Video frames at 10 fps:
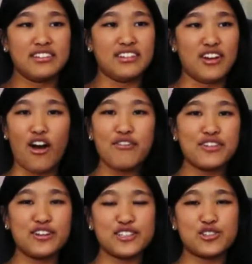not
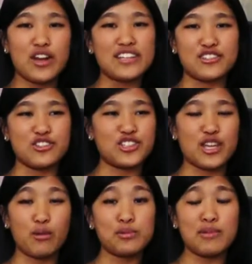feel stressed, or just
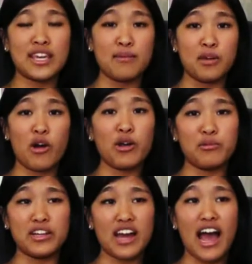helps me keep going when